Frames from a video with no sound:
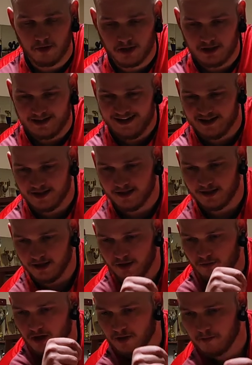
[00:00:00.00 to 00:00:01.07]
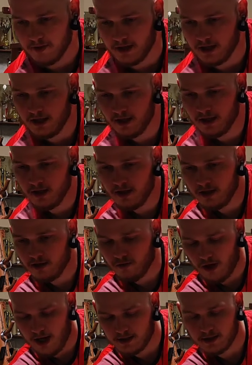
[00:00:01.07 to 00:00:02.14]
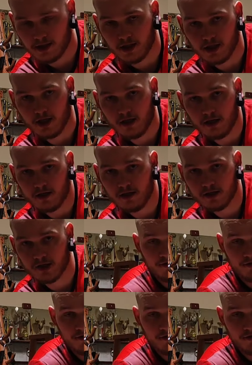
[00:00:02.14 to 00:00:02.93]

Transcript: but ideally you want to be right in here.